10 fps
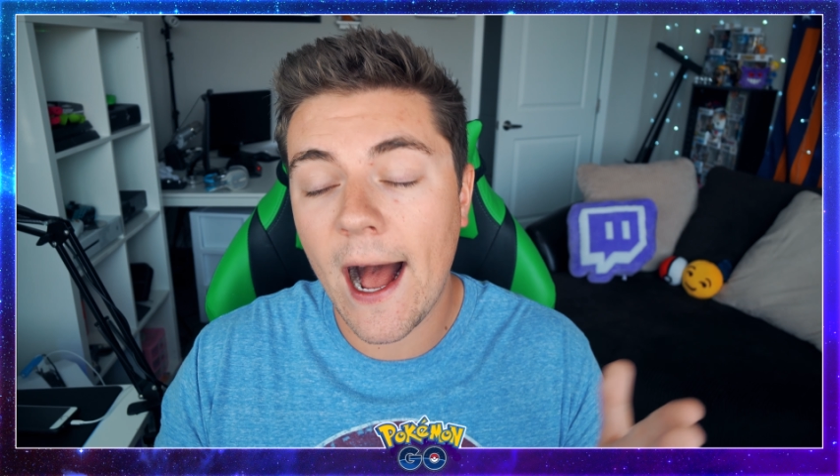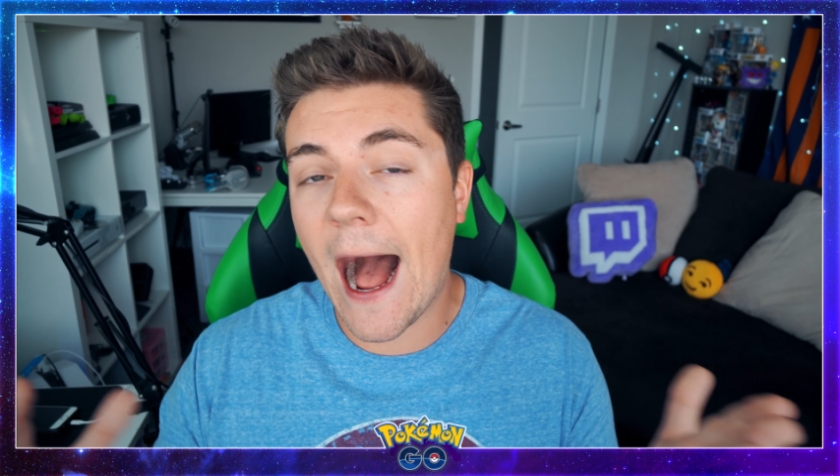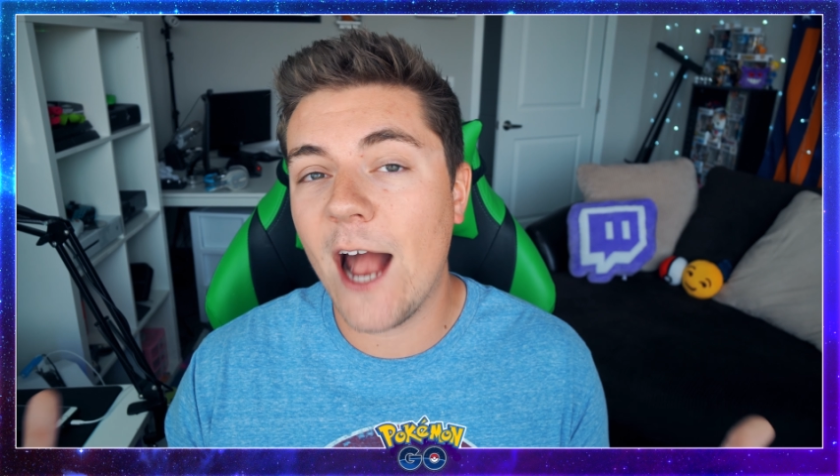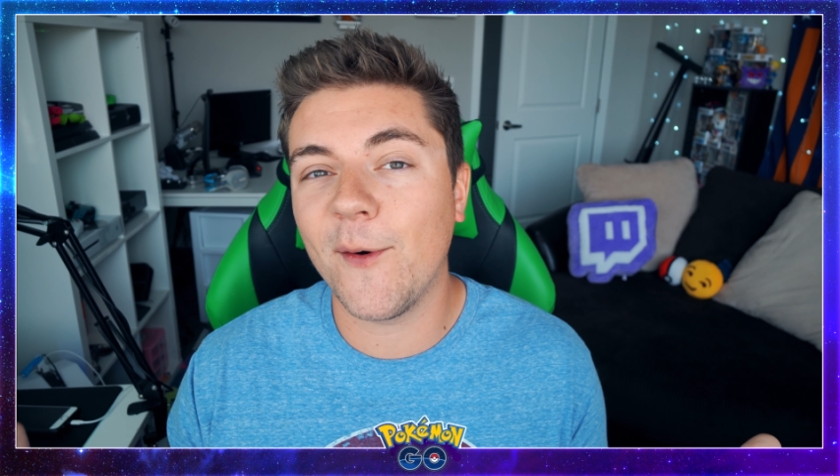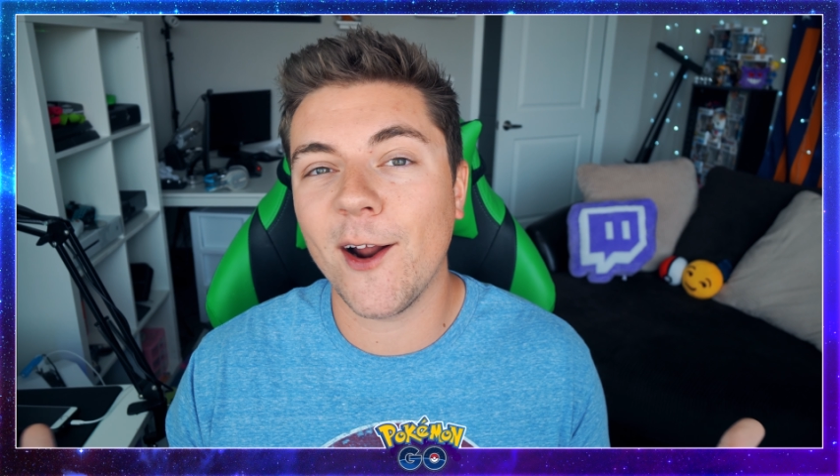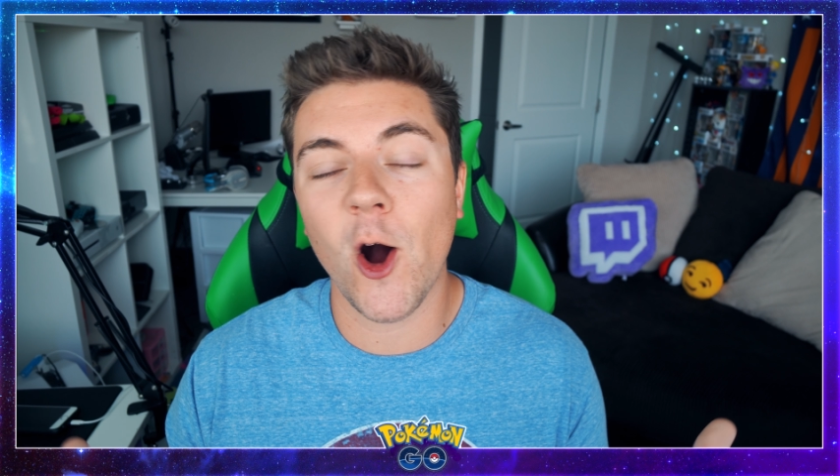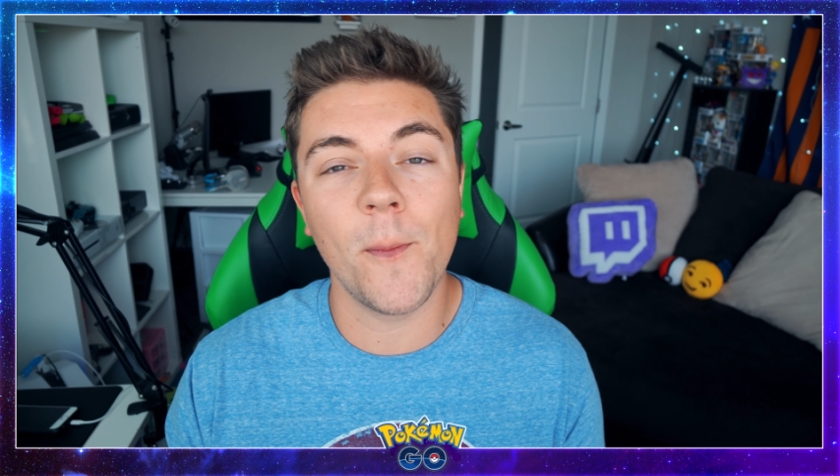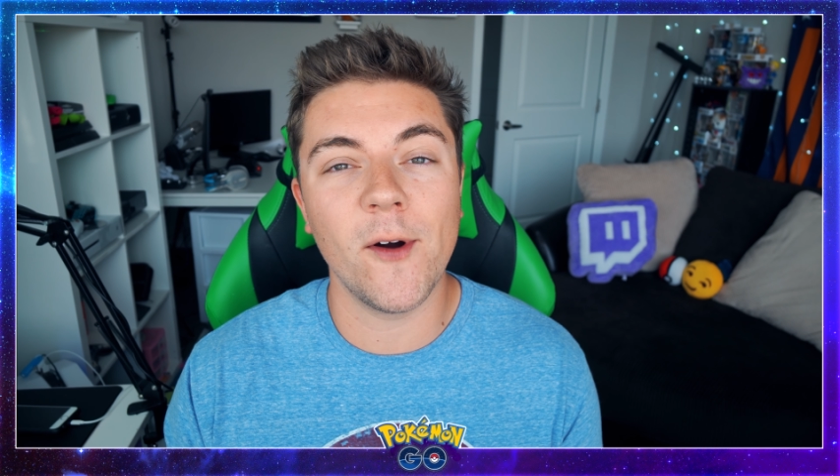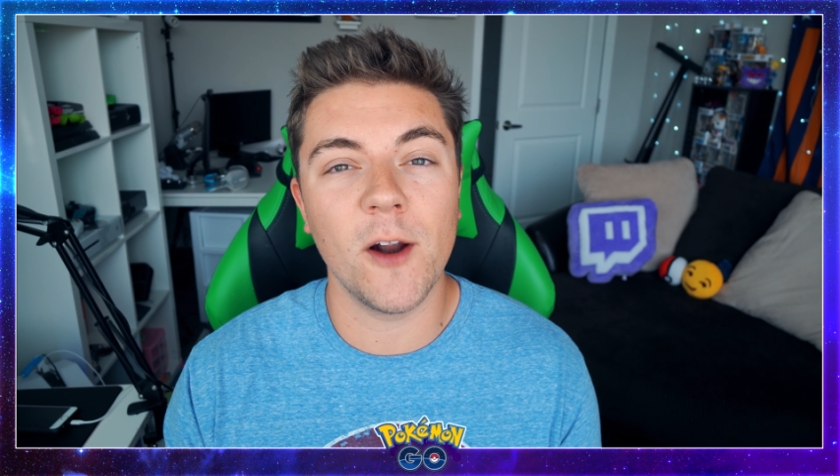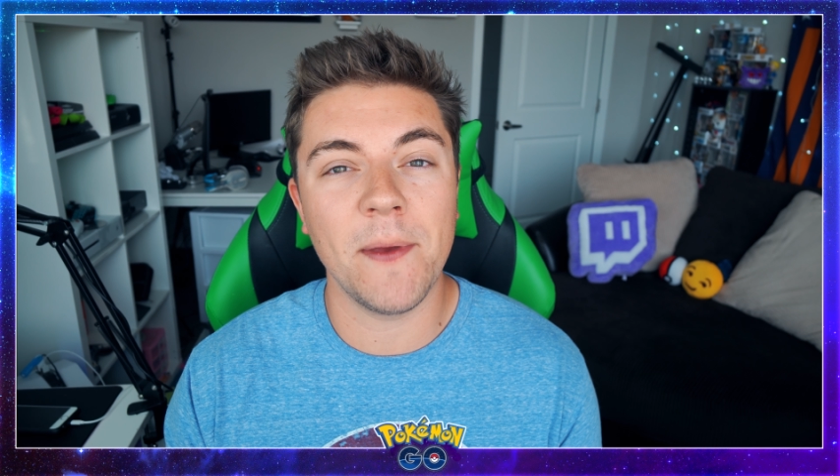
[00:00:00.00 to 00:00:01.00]
I would
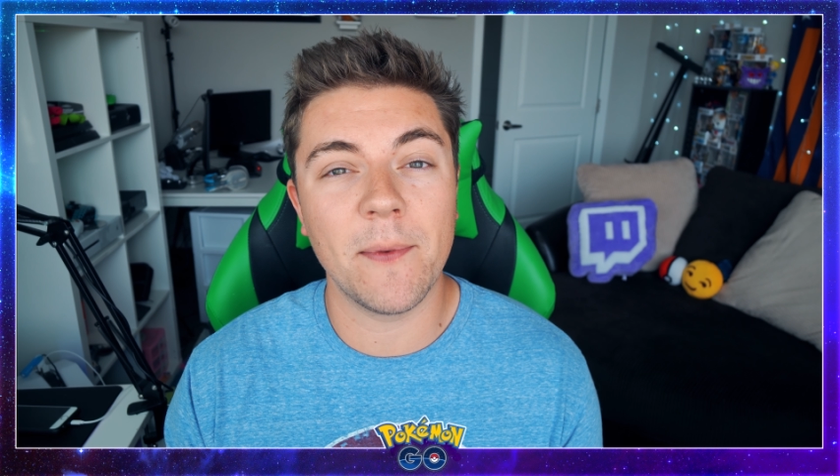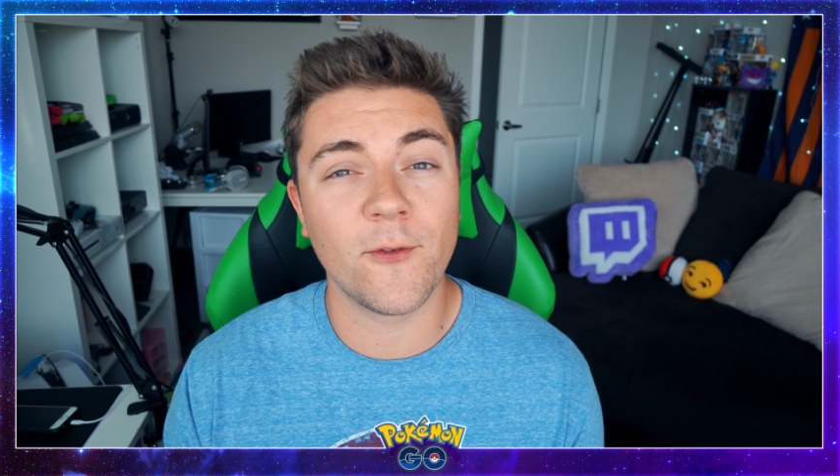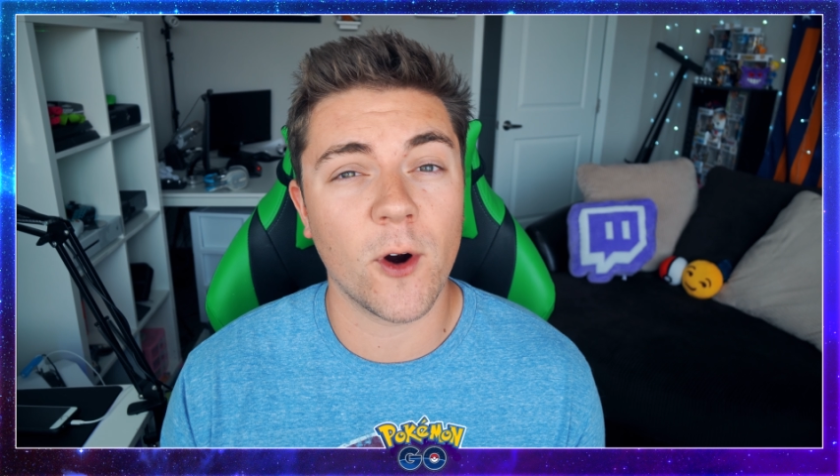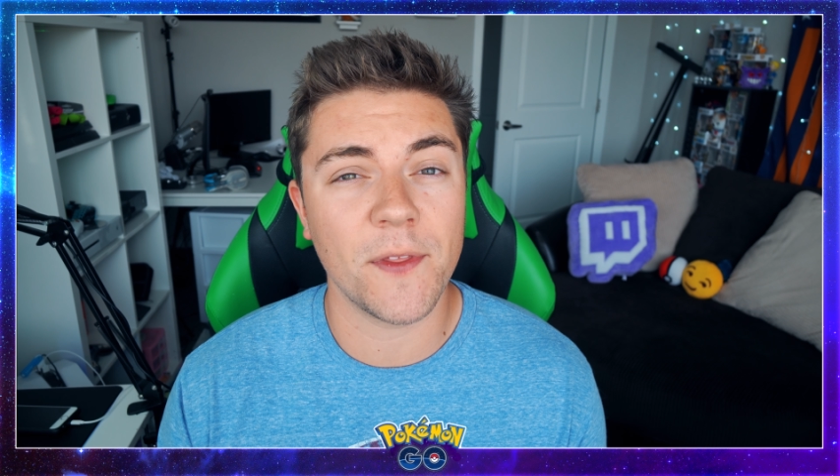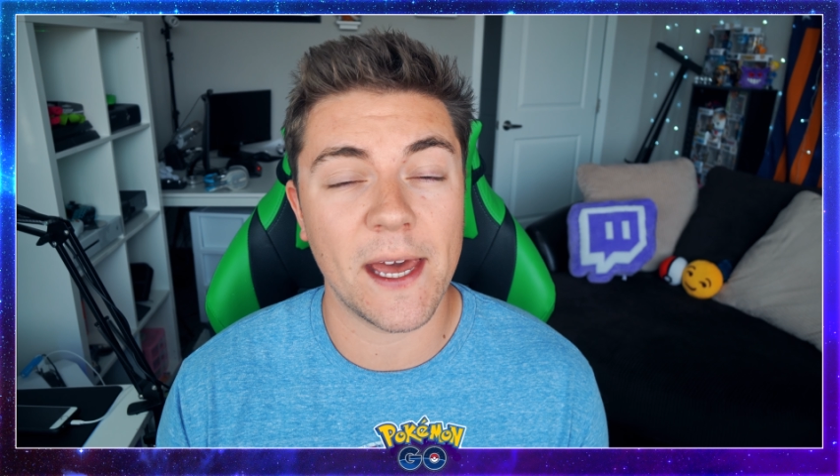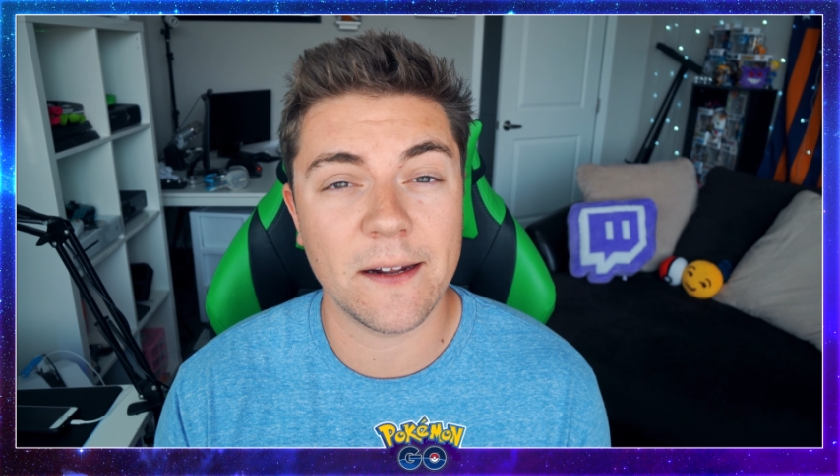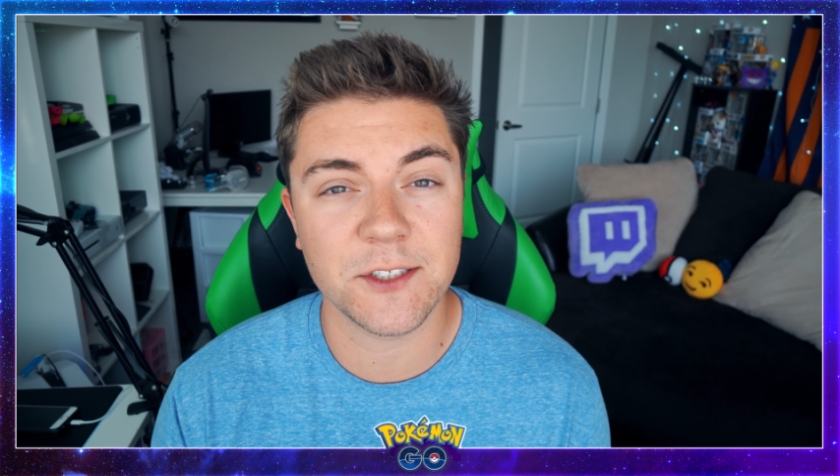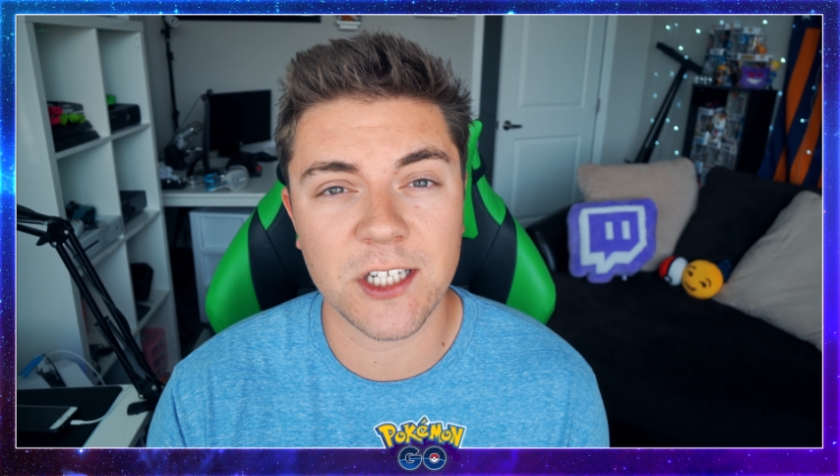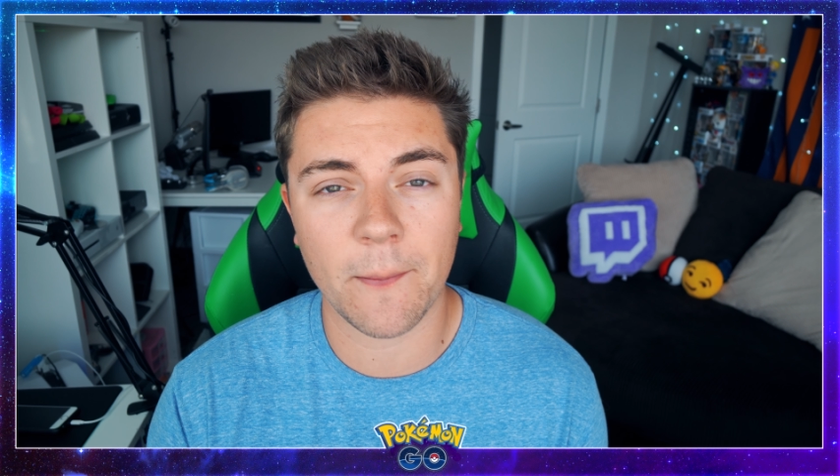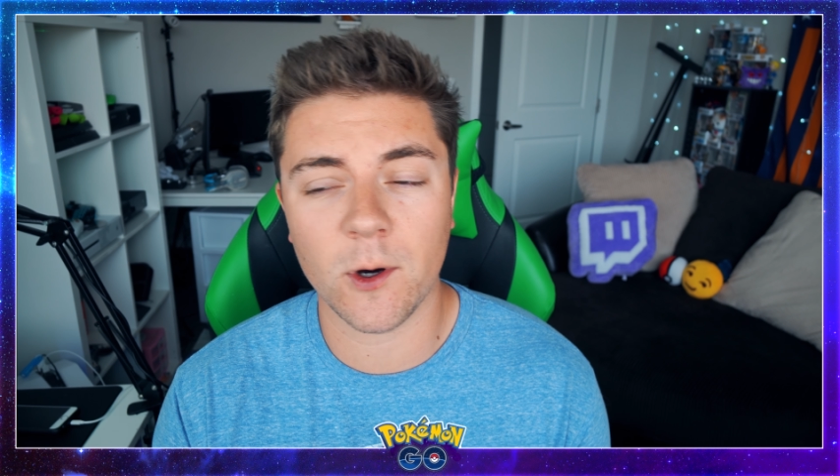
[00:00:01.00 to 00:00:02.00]
hope it would be before the end of
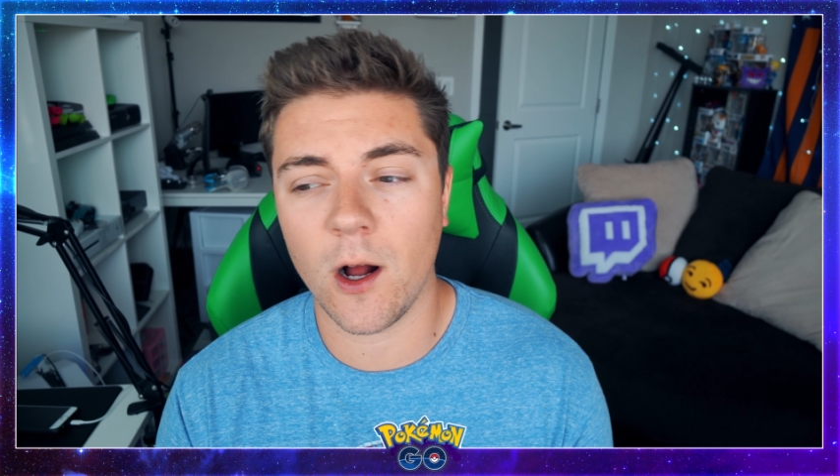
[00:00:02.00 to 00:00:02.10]
summer,